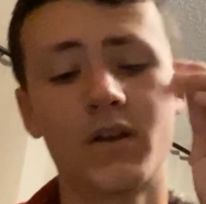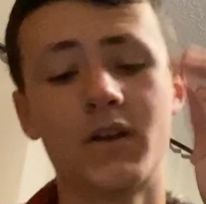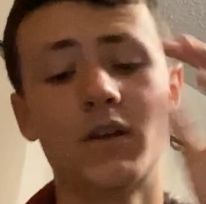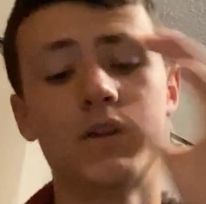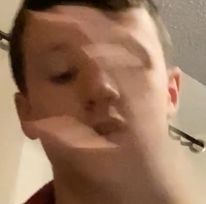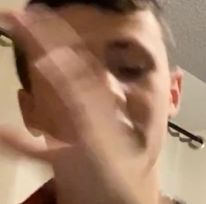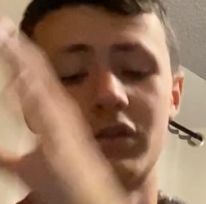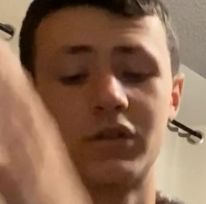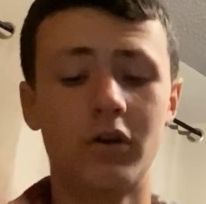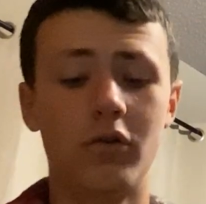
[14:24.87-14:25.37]

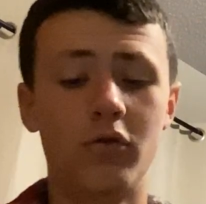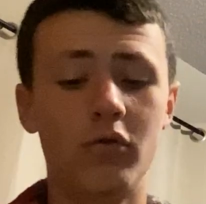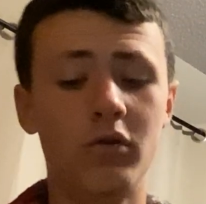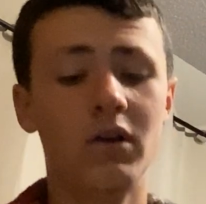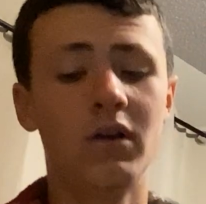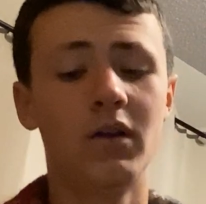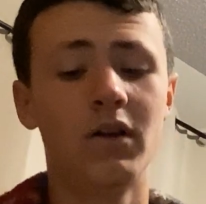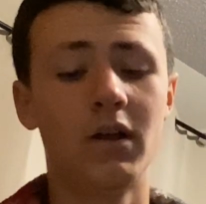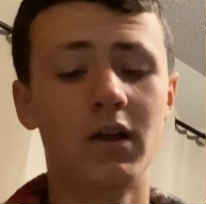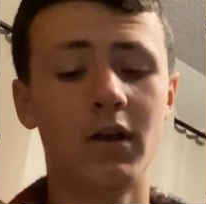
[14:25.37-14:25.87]
So
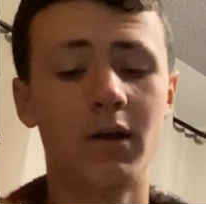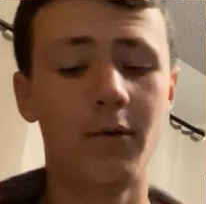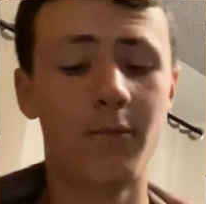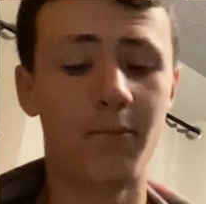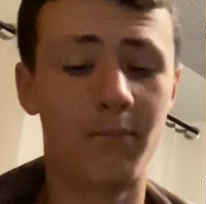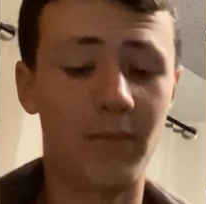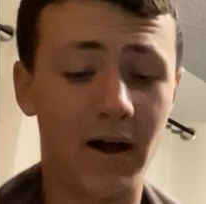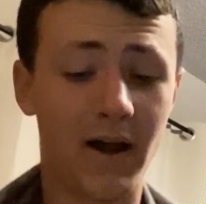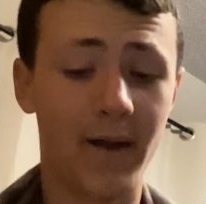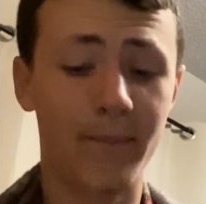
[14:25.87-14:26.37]

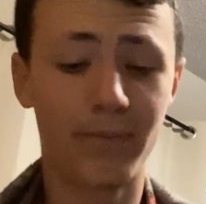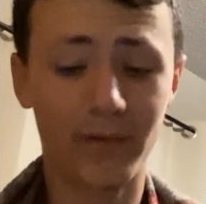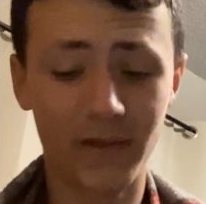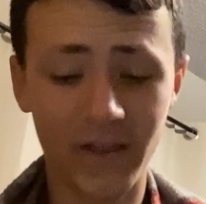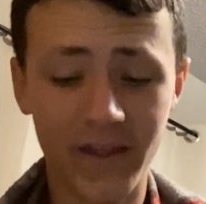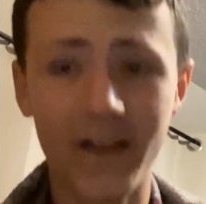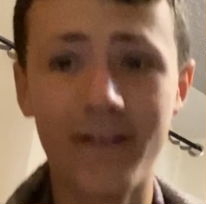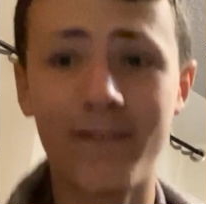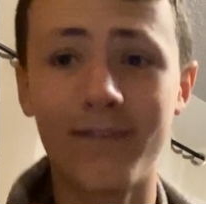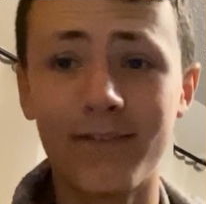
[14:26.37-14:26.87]
my
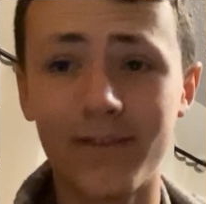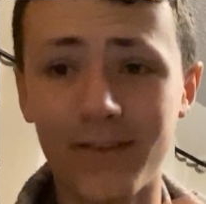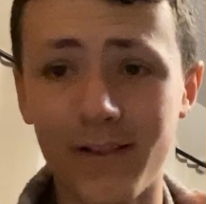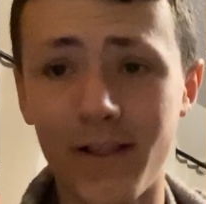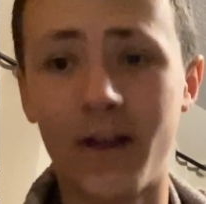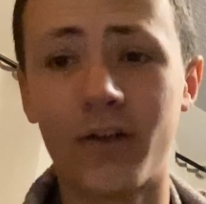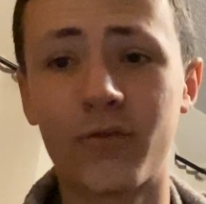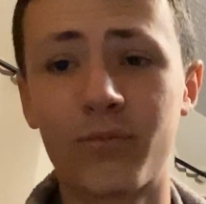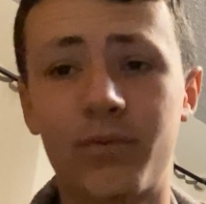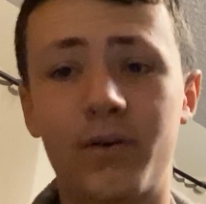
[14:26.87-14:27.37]
plan
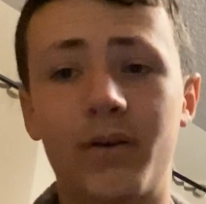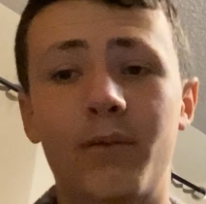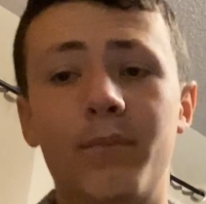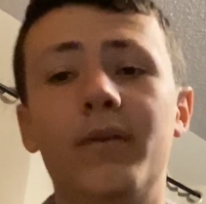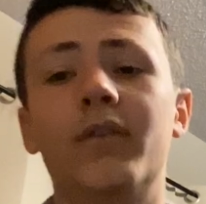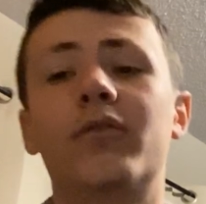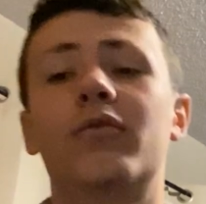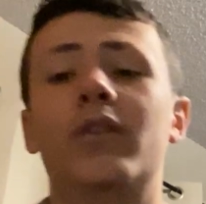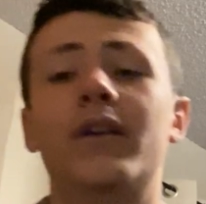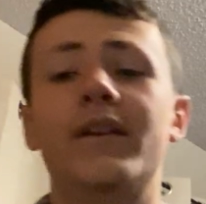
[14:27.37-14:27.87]
/
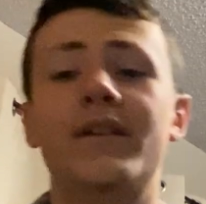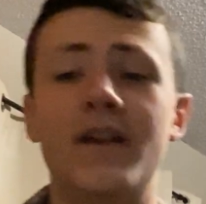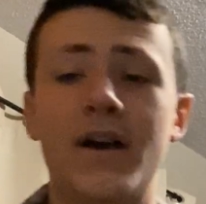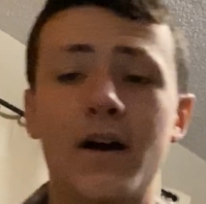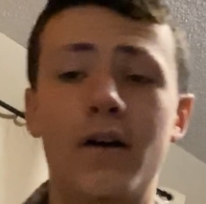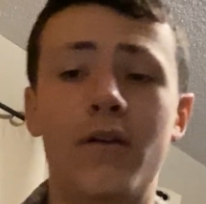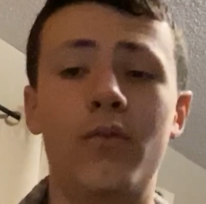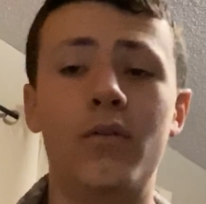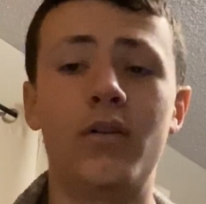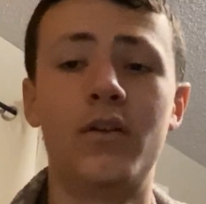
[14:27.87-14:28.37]
purpose right
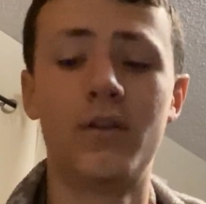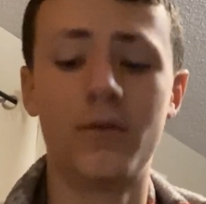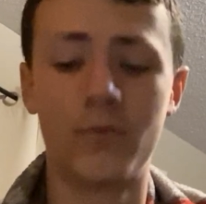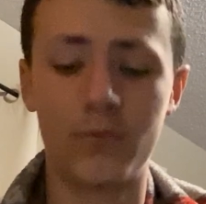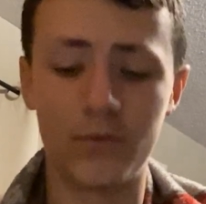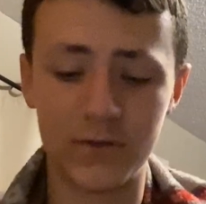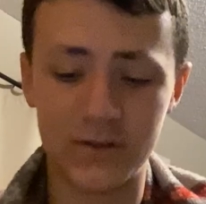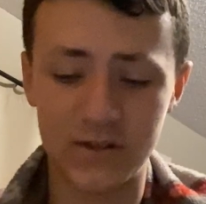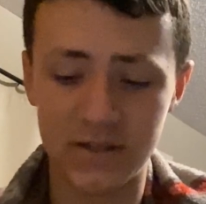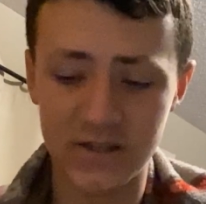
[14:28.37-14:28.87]
now
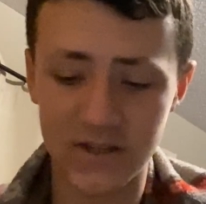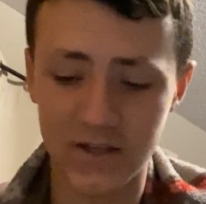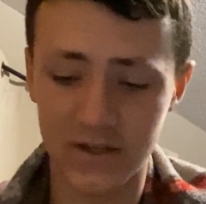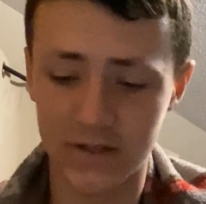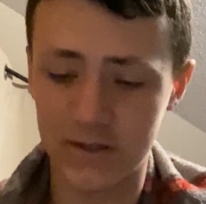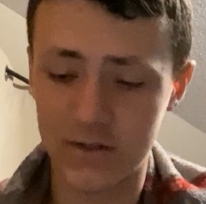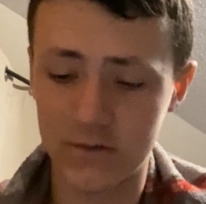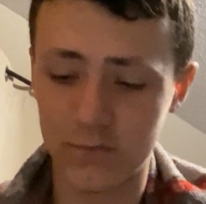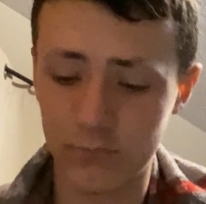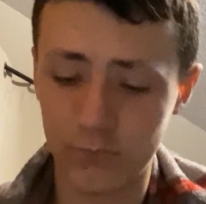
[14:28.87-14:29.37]
was
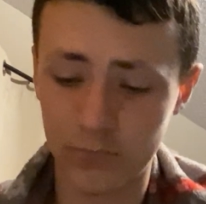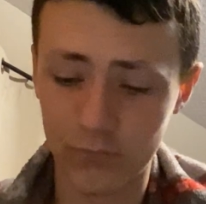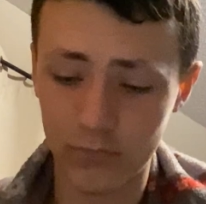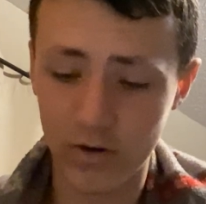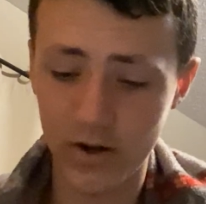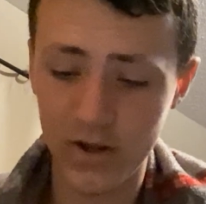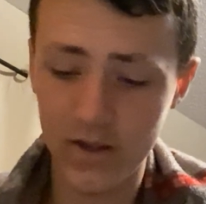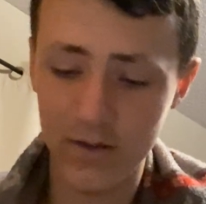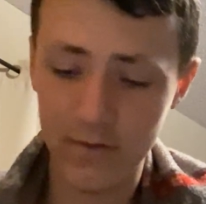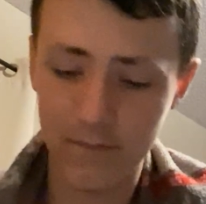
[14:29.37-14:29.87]
this,
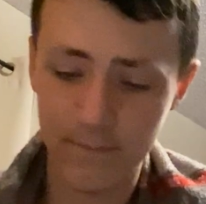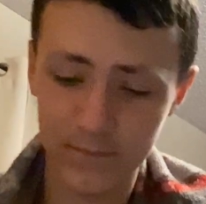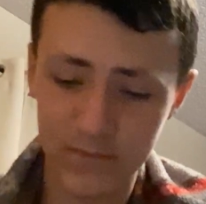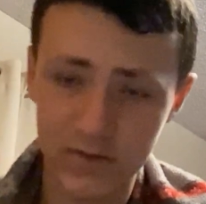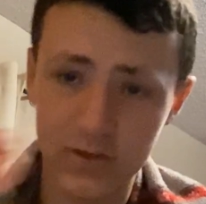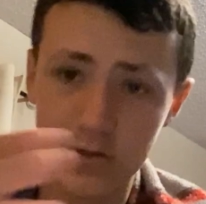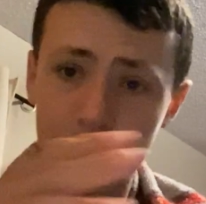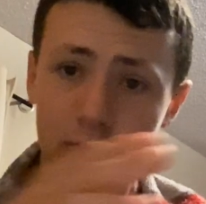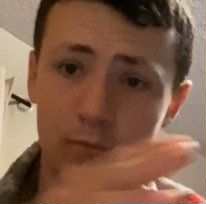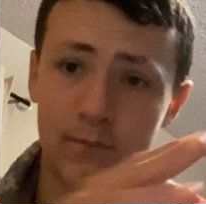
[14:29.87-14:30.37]
right?
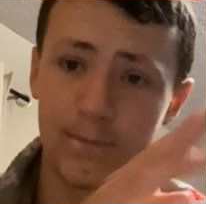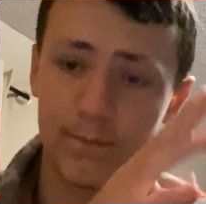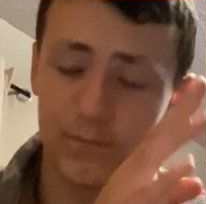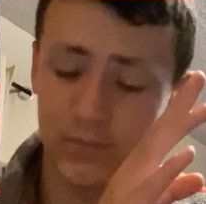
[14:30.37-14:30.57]
So